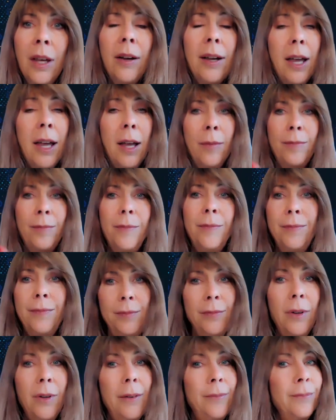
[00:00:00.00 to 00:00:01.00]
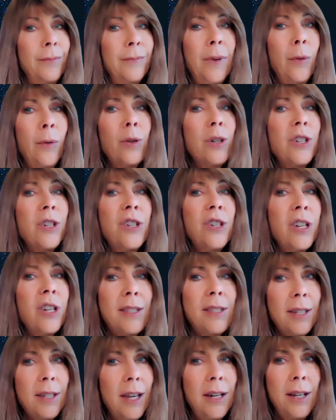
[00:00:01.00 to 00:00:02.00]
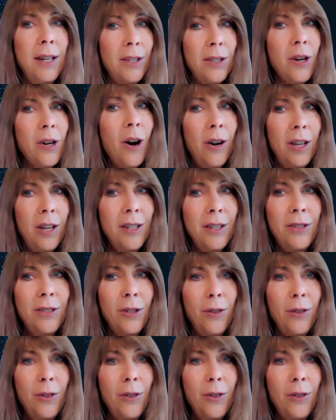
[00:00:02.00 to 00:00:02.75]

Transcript: Okay, but we're just getting started.